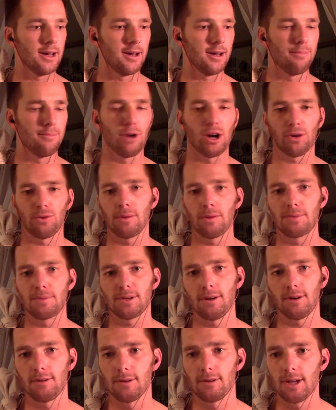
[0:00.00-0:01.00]
Mark
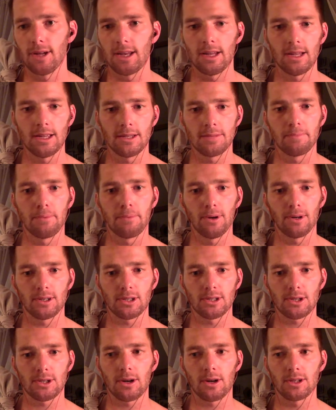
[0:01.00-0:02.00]
Ripto, in his book
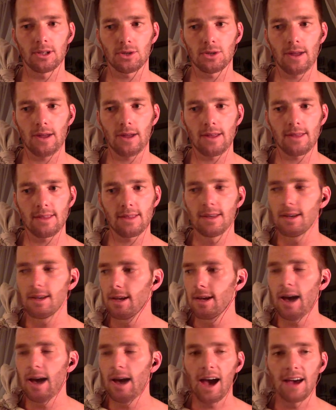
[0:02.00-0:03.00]
Starting Strength,
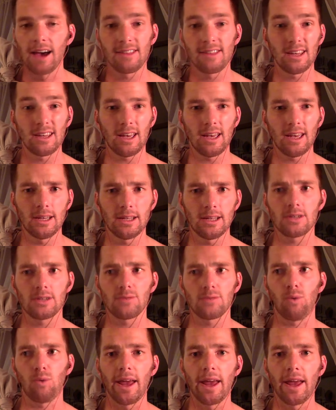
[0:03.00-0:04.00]
I think his
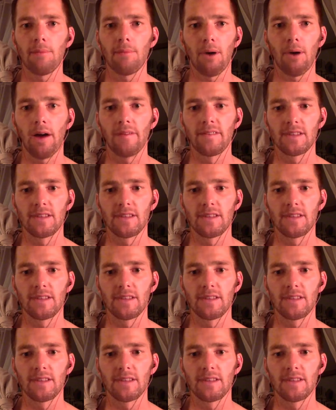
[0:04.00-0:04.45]
write-up on the